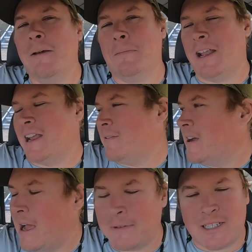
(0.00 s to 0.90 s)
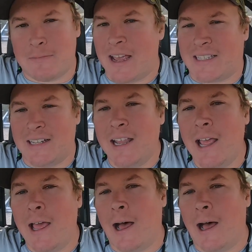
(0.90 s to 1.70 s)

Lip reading: But anyway, I'm just messing.